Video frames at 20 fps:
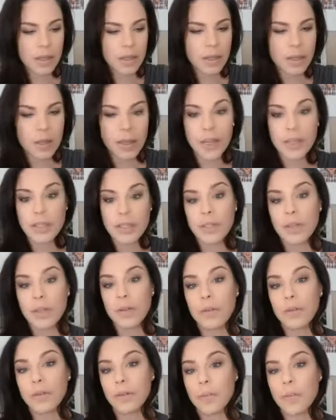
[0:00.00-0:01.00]
All right,
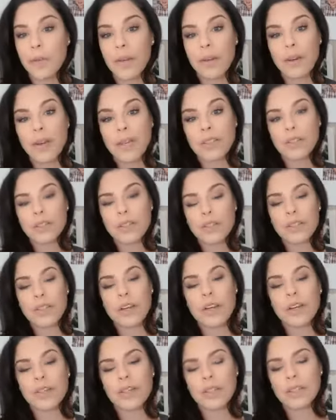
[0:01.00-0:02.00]
so from here I just
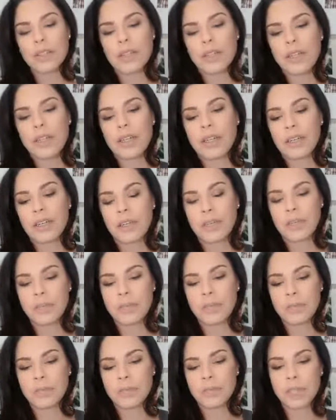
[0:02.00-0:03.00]
start
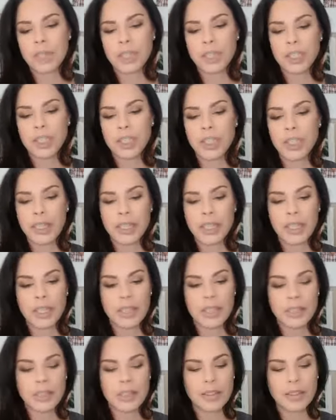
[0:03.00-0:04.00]
punching
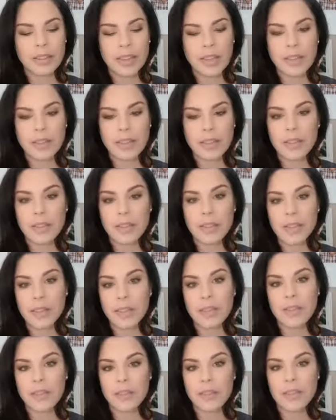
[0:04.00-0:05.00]
in like the
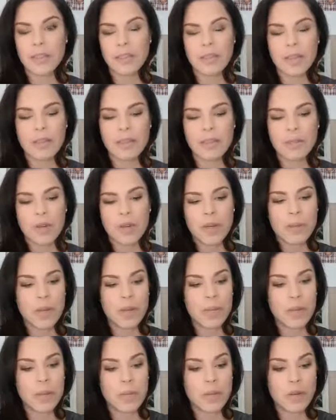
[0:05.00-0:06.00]
specifics of what my
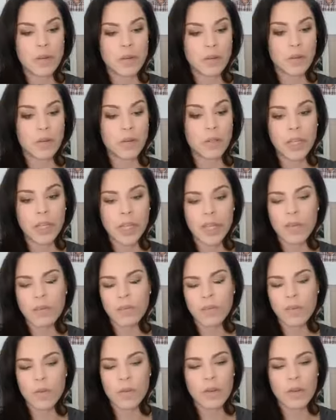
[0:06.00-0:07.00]
people are looking
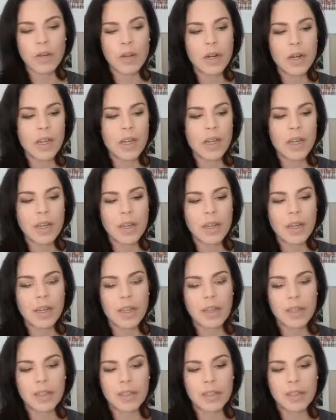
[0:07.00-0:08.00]
for
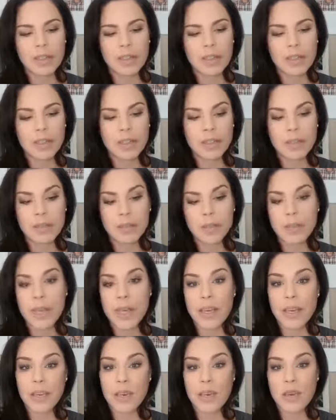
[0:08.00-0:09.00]
and
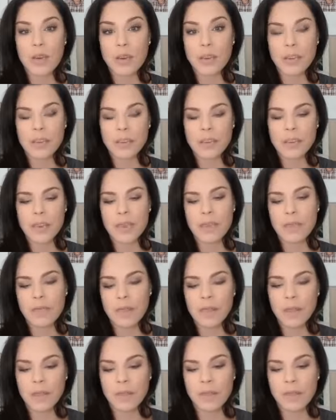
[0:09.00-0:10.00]
making calls to see if
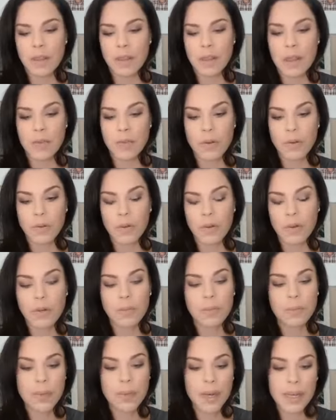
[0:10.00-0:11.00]
it's something that would work.
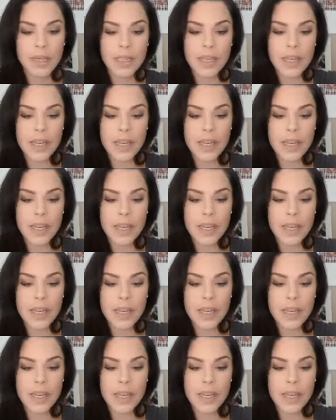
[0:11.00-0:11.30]
But